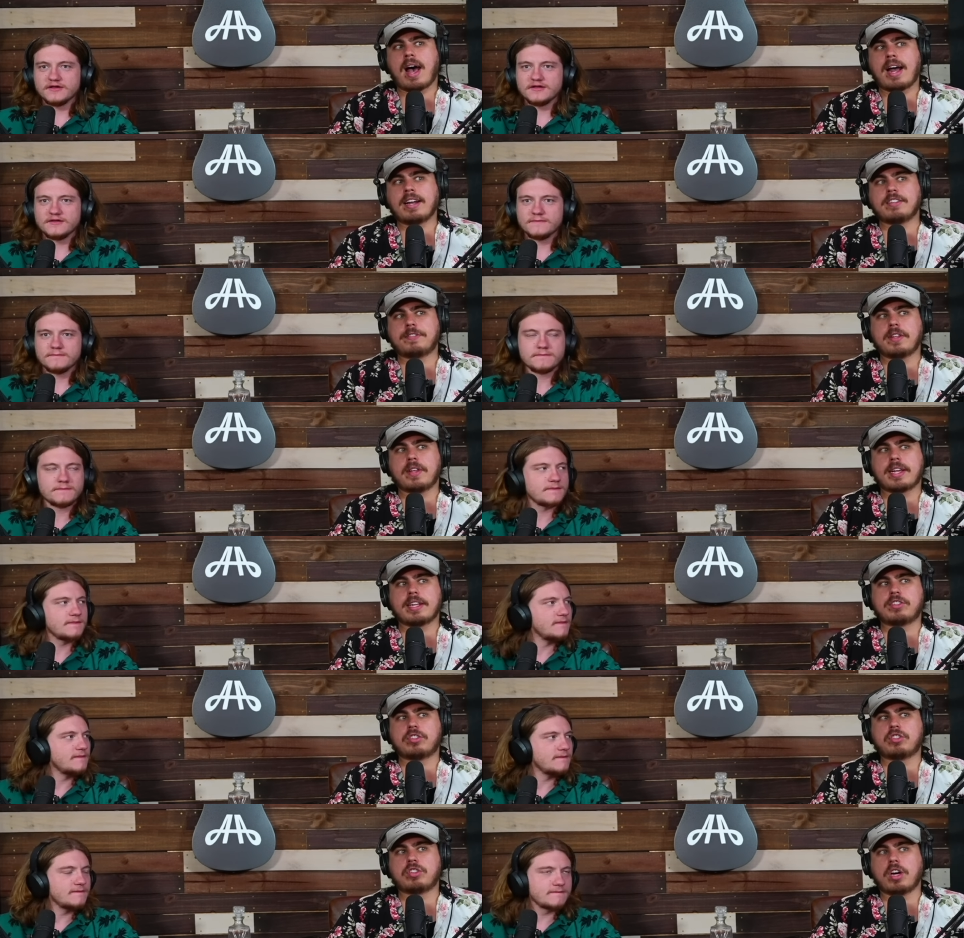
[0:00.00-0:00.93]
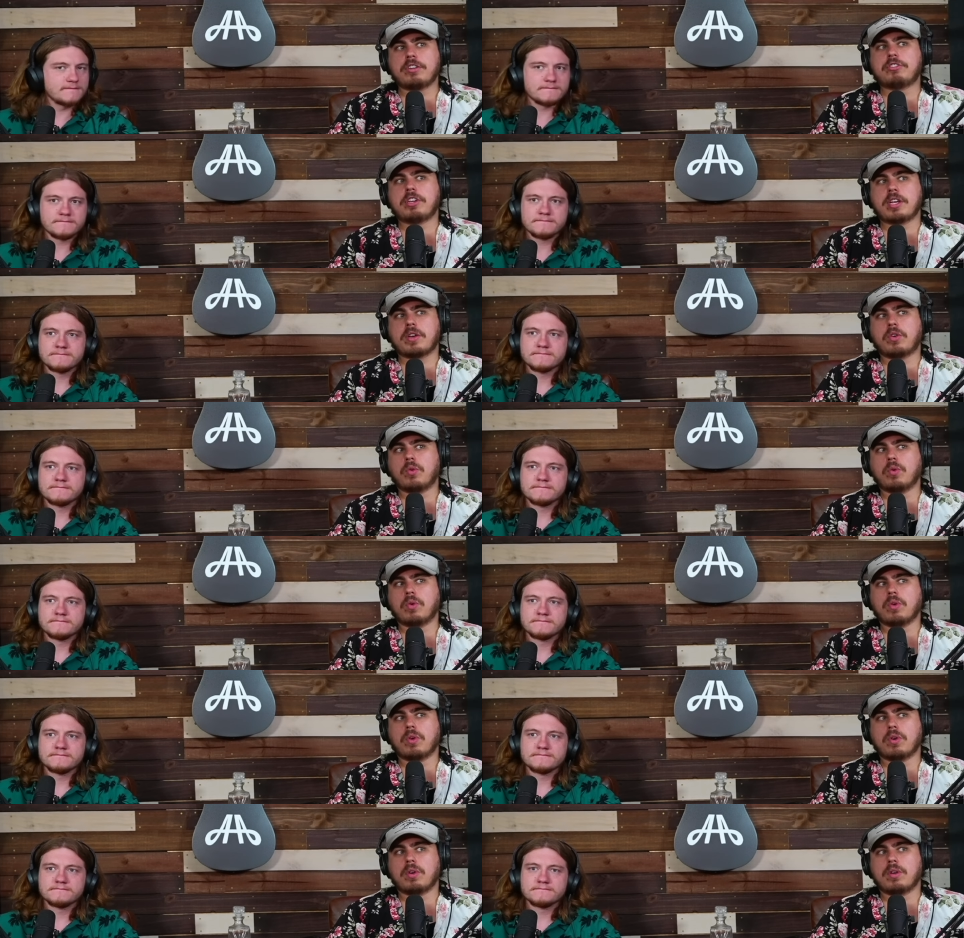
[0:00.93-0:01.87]
Speaker 1: I just feel like it's such a
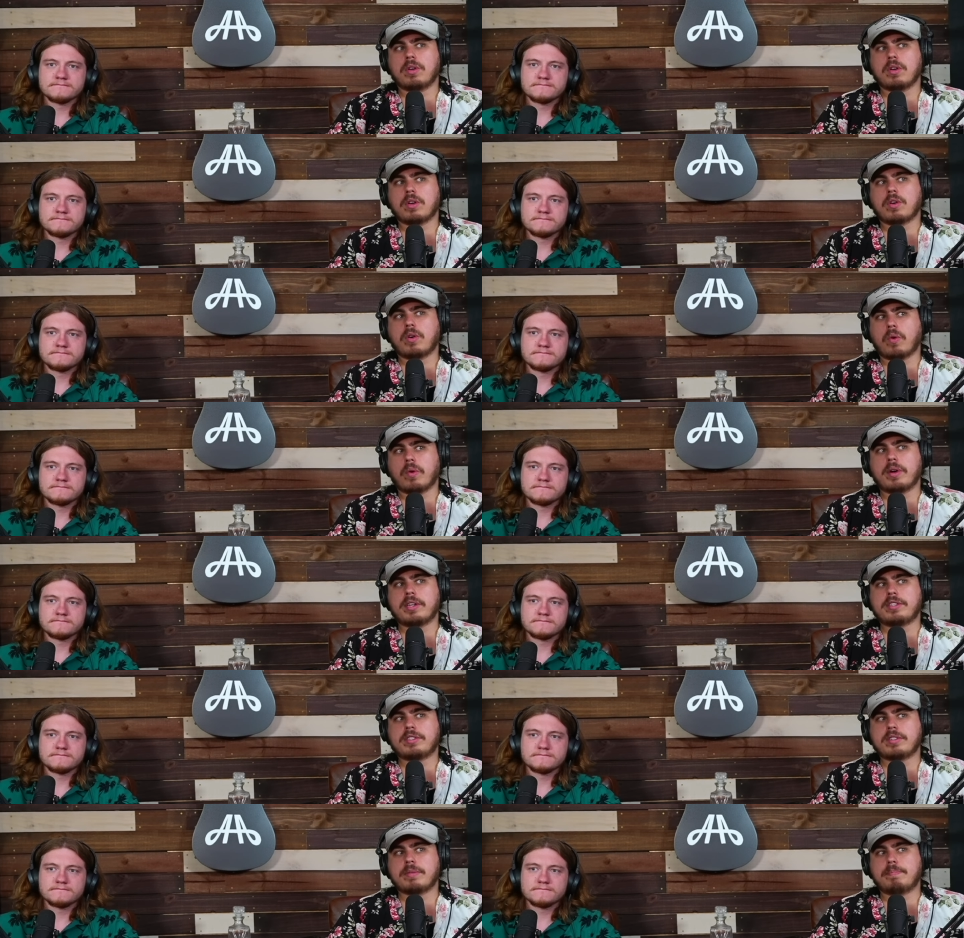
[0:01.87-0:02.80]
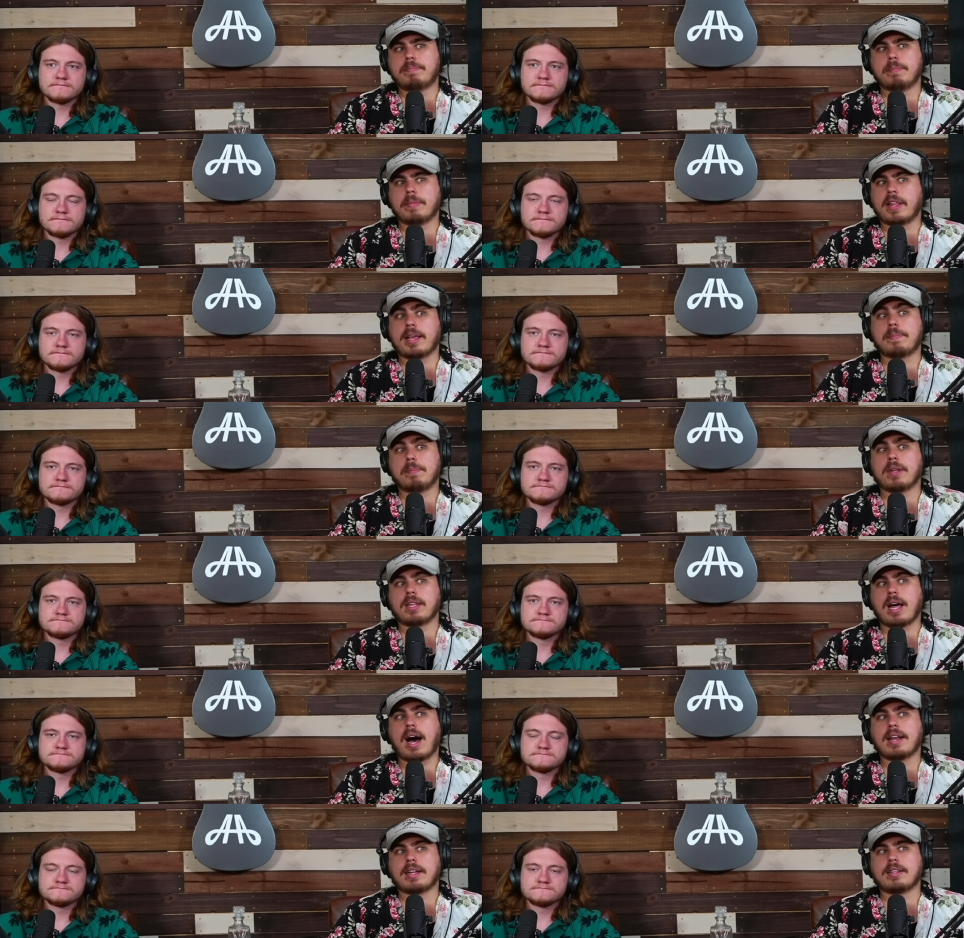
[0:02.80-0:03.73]
cool chorus, like
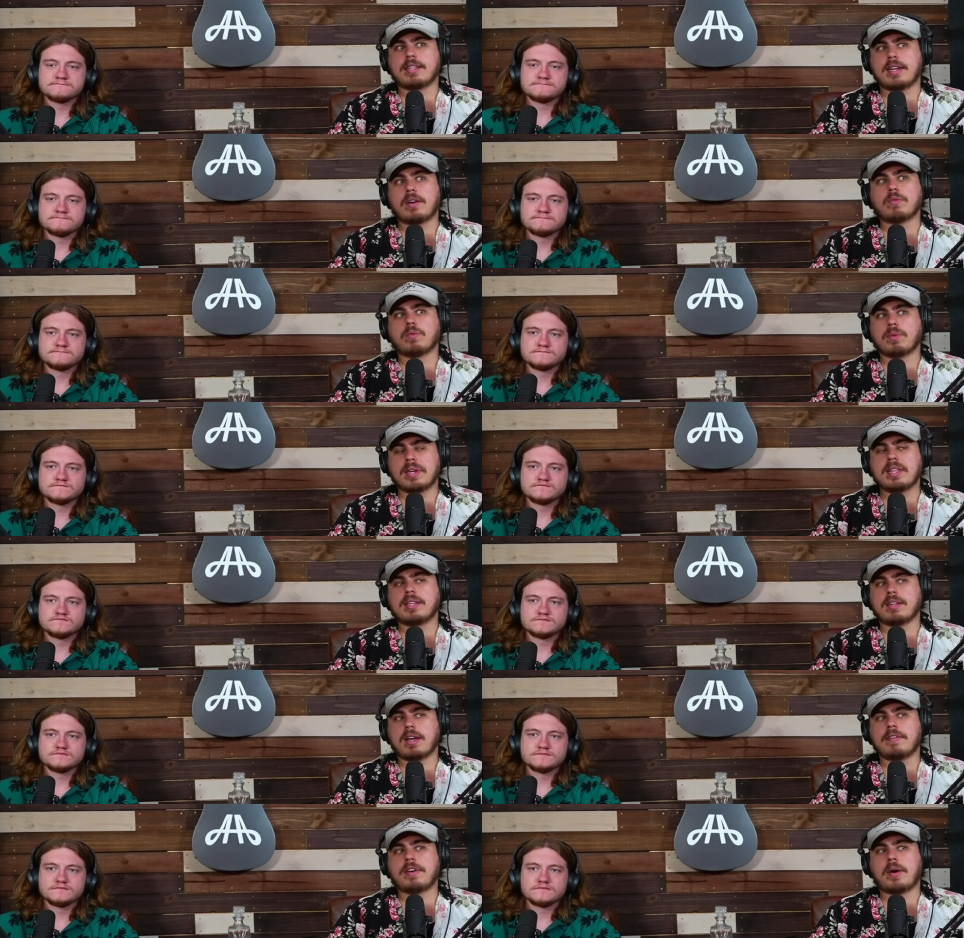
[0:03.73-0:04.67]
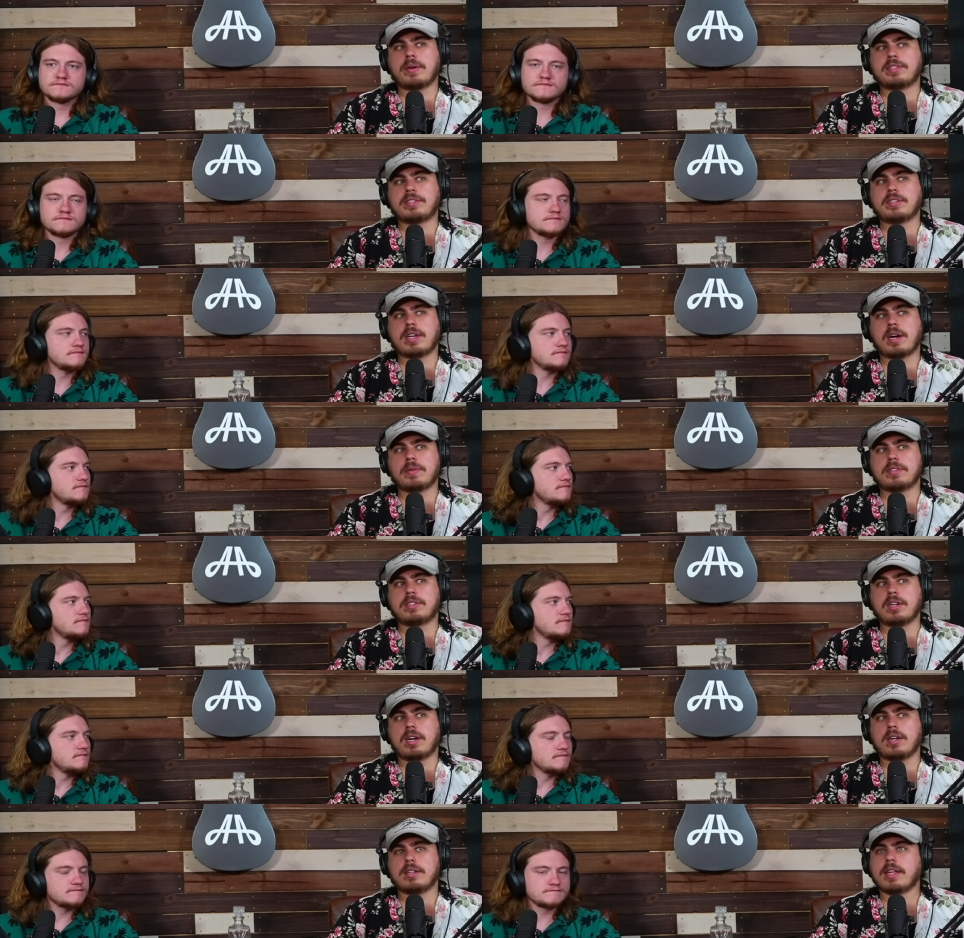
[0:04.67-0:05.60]
melodically. I really love how it's how it's
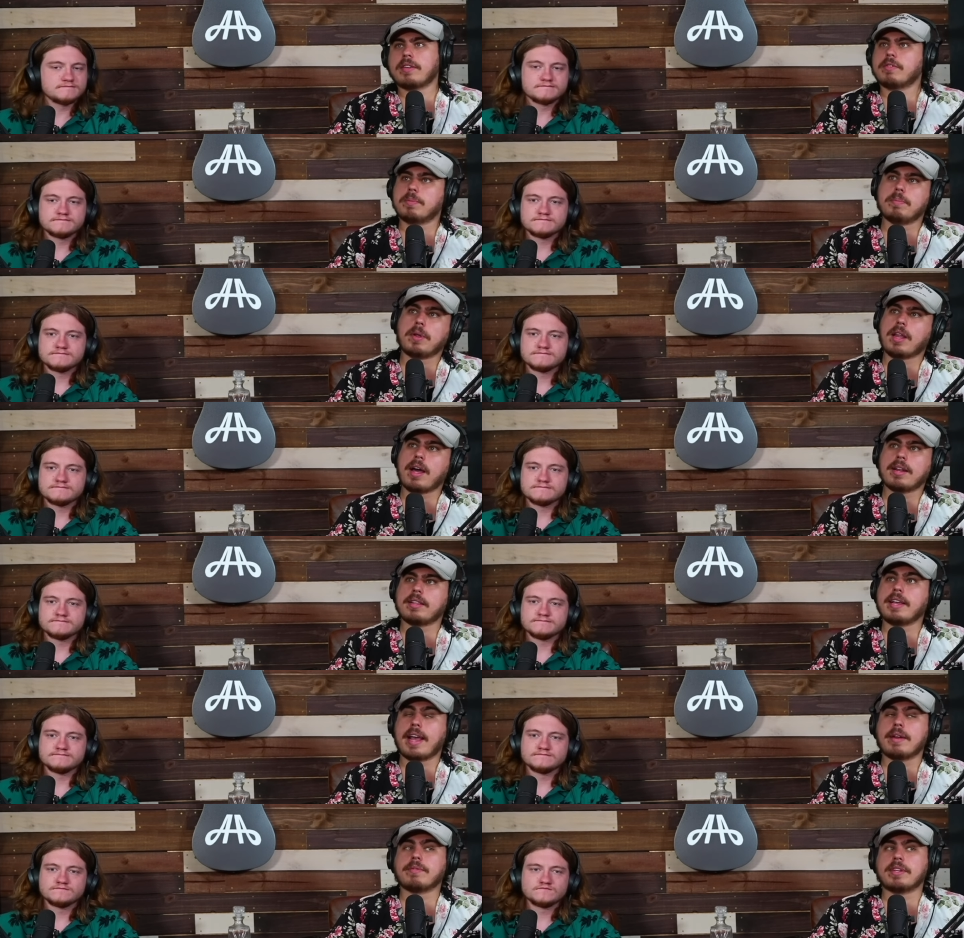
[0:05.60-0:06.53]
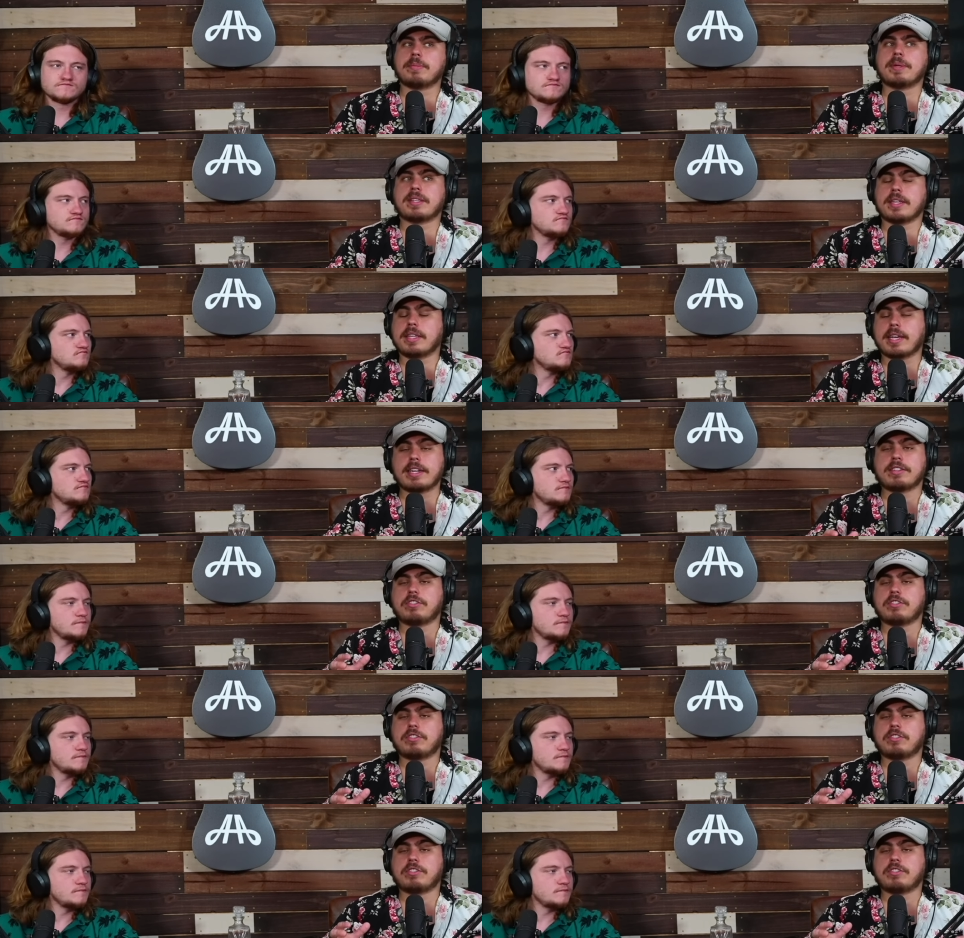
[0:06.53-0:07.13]
done, like melodically mm -hmm. and rhythmically. Like it's